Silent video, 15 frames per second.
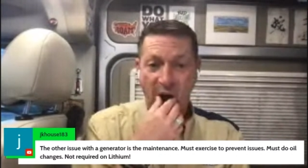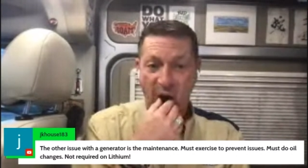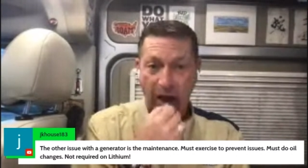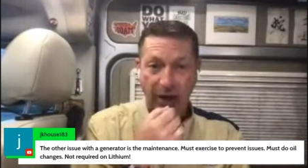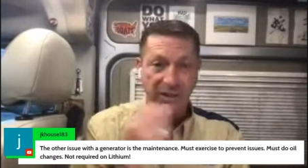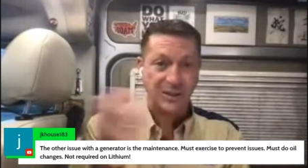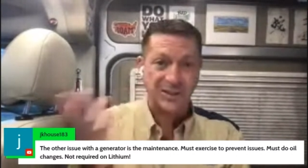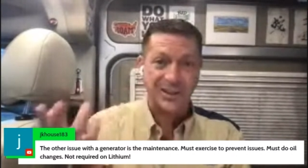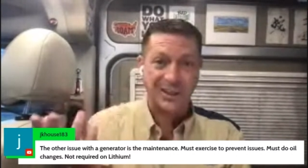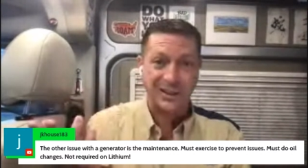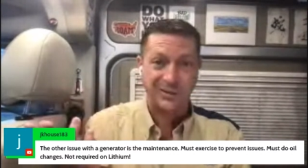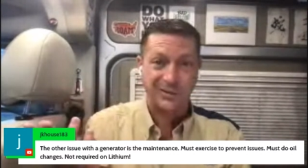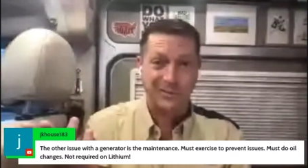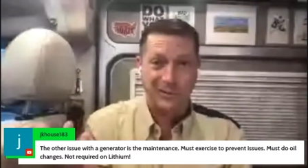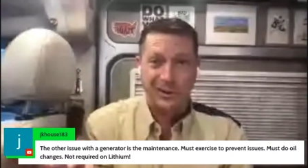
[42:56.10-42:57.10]
Uh, it's a
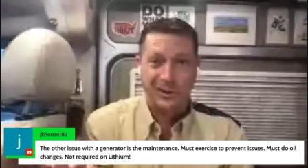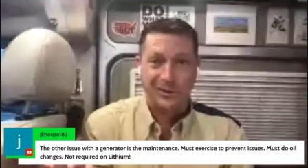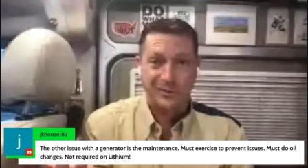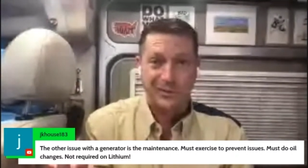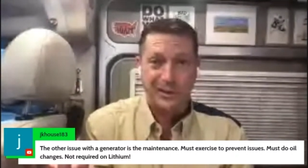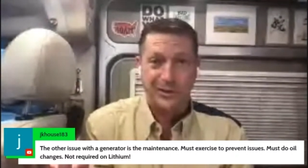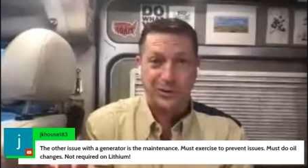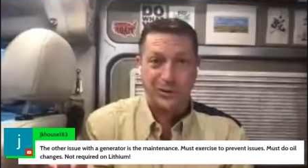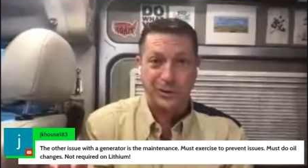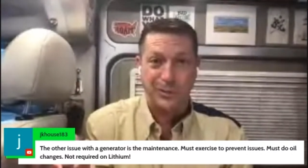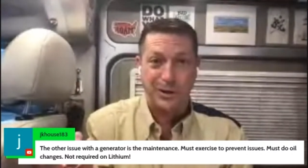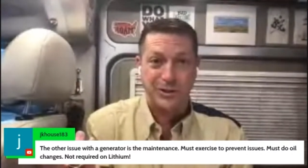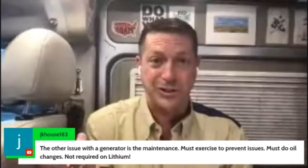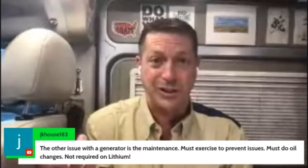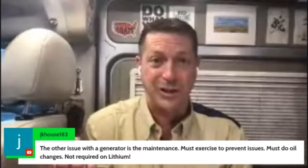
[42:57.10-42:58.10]
second, really,
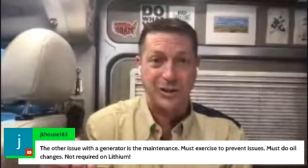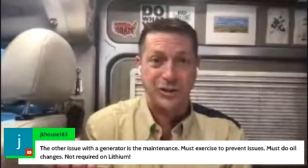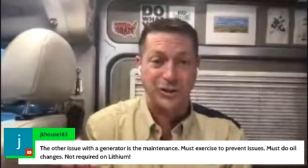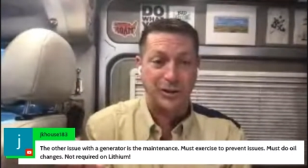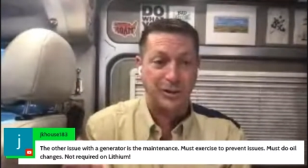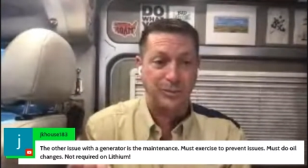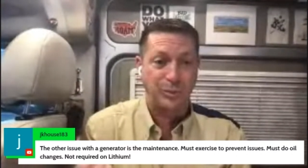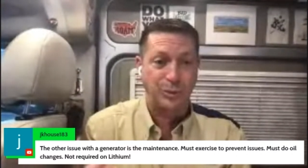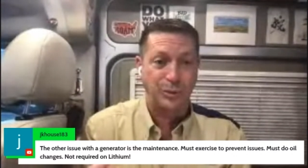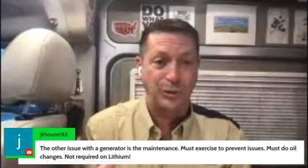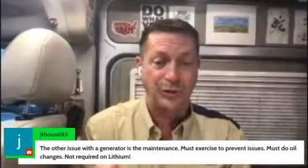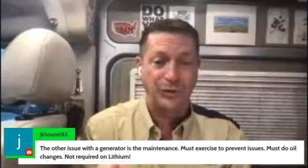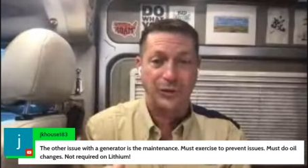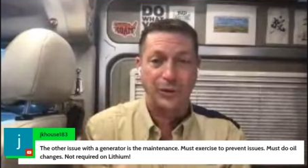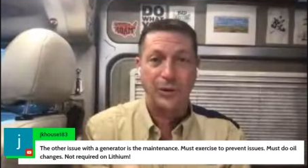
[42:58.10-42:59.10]
internal combustion engine on
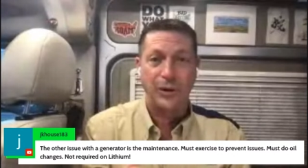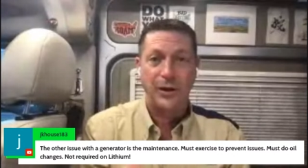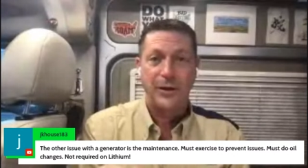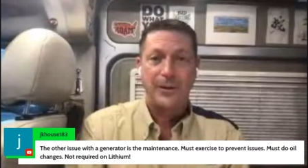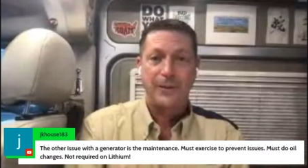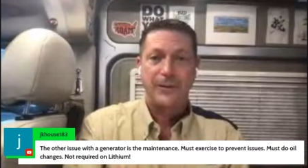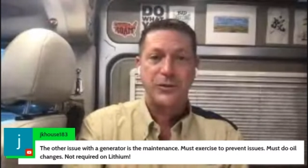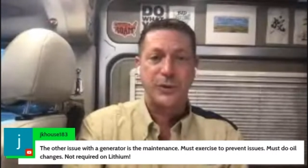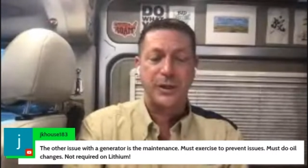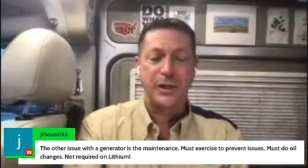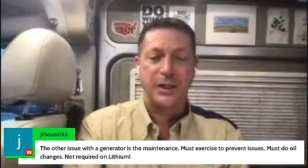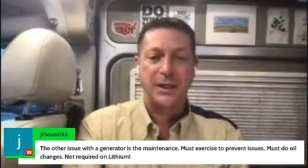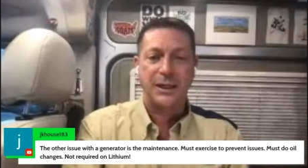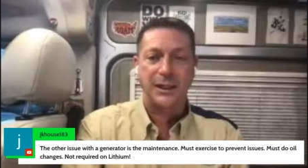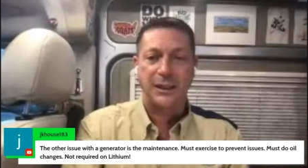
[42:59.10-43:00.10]
board, so
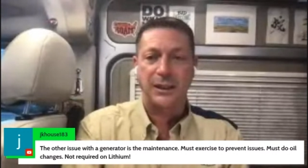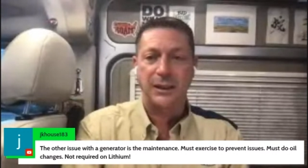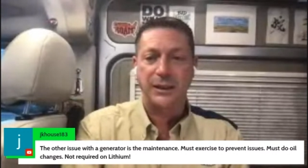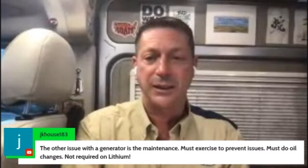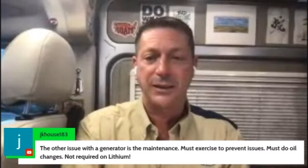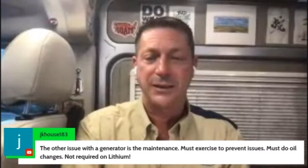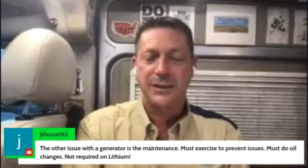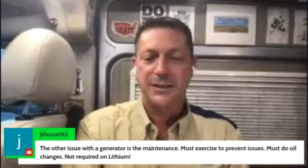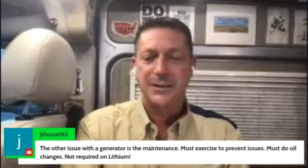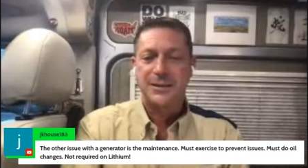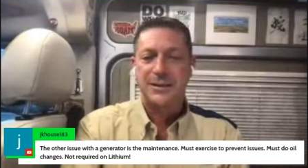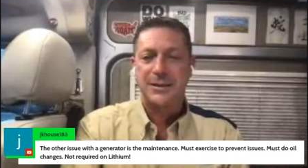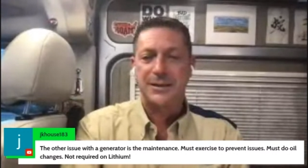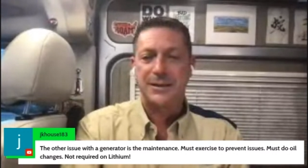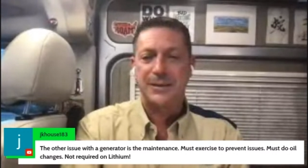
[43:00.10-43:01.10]
treat it kindly.
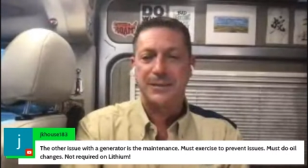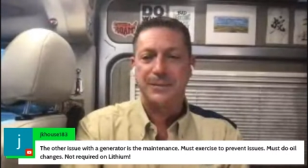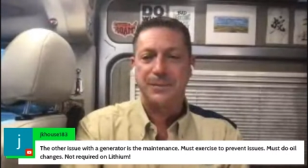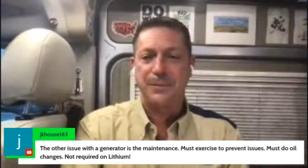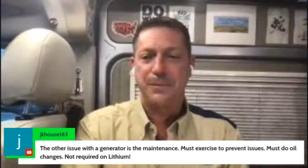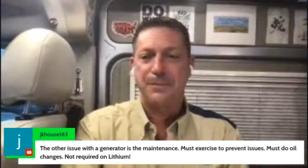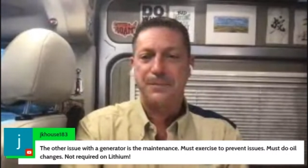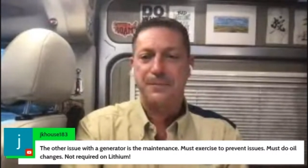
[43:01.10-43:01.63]
Um,